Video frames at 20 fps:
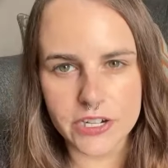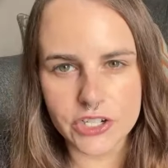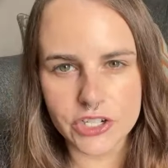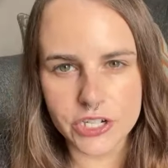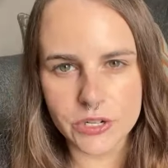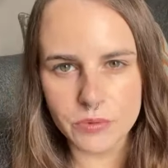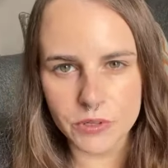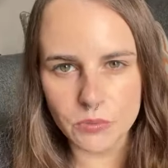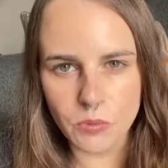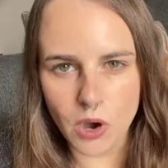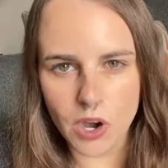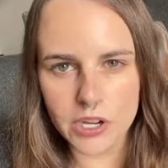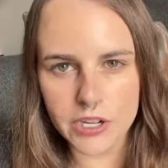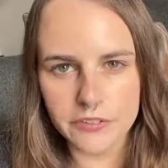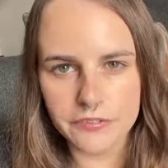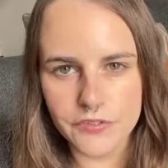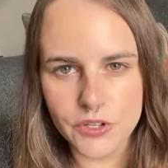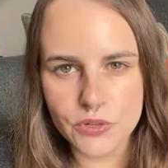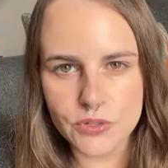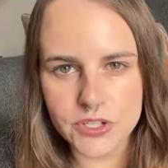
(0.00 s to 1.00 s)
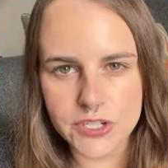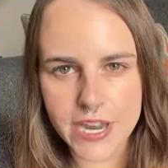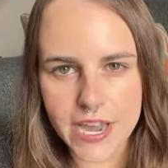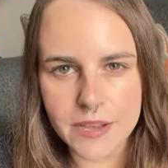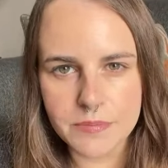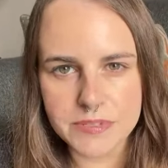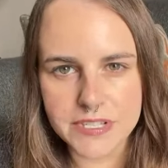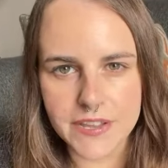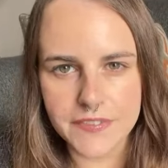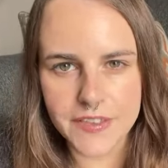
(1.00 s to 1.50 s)
She would walk a few
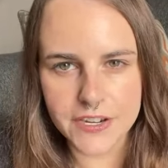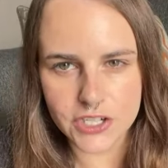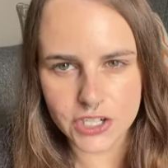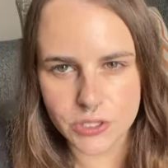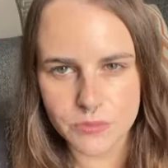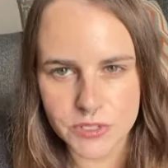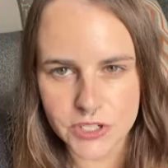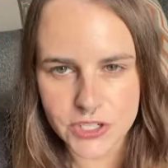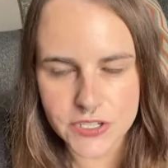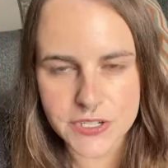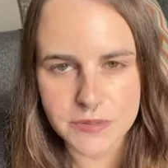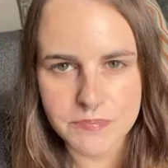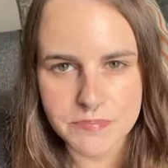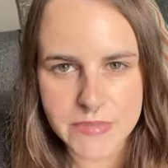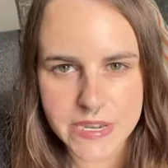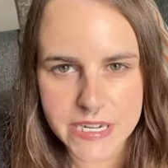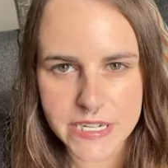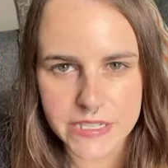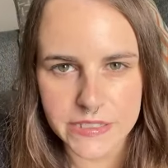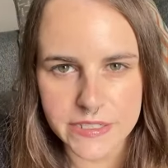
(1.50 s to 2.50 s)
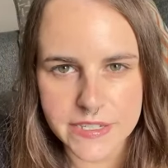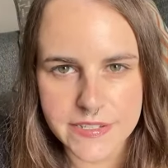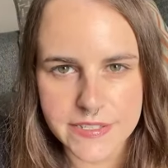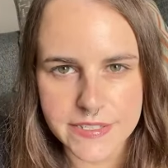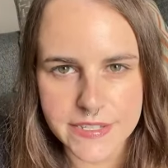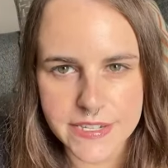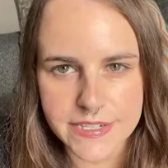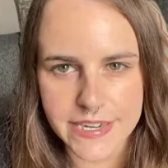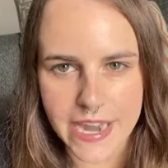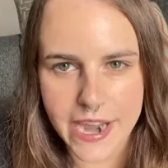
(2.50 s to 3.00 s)
steps and then she would just immediately
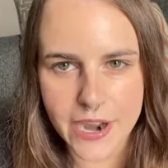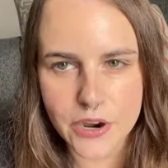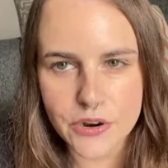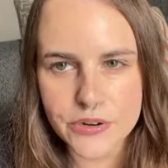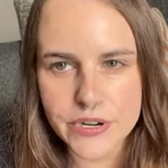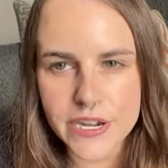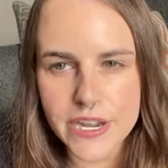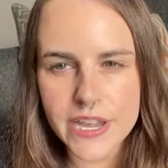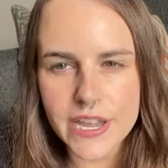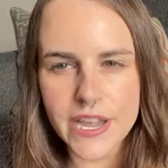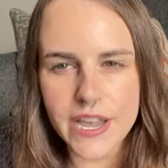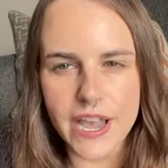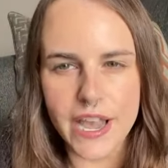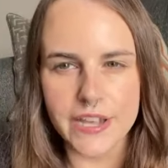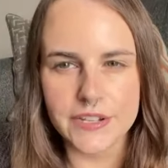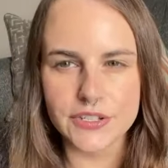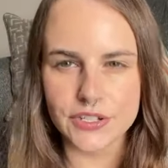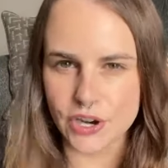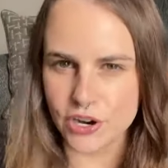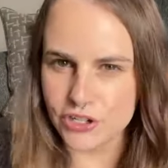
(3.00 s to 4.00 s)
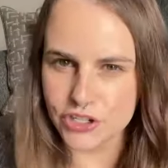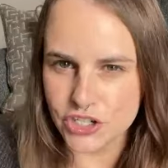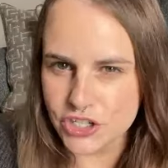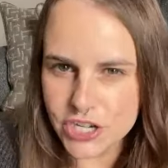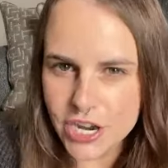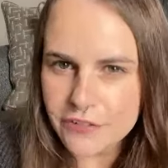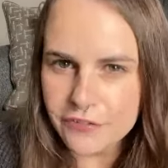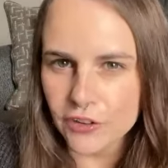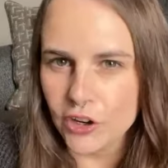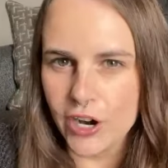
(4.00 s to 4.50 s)
sit down and start
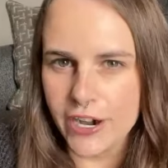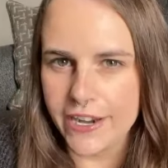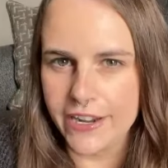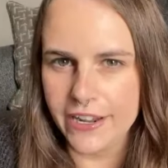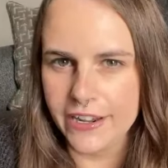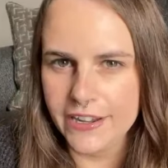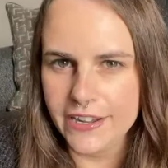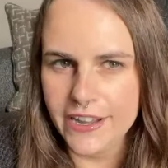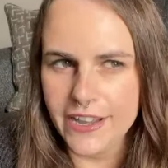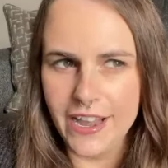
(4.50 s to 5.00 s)
shivering.